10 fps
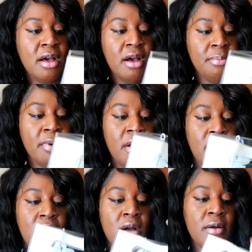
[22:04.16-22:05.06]
up
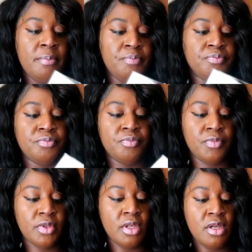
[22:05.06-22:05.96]
um
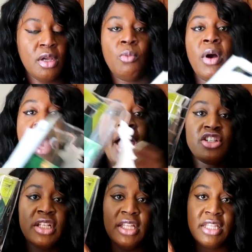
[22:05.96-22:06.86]
well
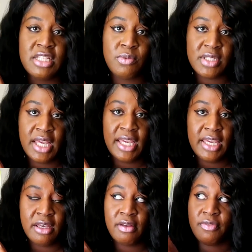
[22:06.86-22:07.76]
actually this was a
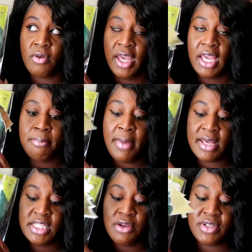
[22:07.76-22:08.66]
gift okay
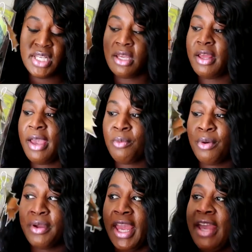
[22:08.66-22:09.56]
my secret santa at
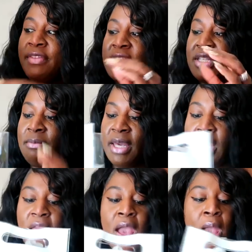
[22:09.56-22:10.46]
work gave this to
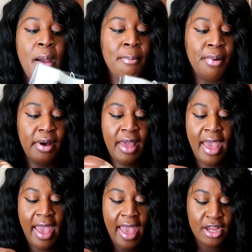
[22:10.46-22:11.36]
me but
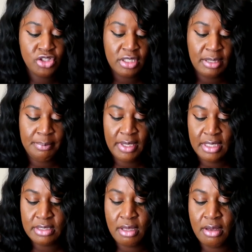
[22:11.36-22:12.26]
i actually
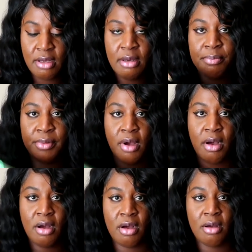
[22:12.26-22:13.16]
picked up
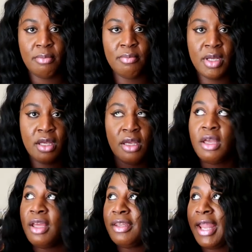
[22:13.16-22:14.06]
um
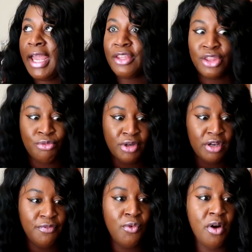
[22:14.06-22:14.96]
like three
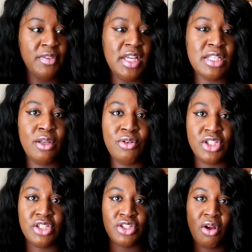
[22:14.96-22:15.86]
or four of these
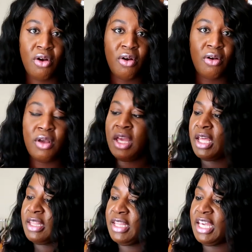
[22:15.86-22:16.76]
lotions y'all
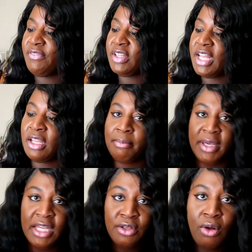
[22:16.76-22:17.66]
the vanilla bean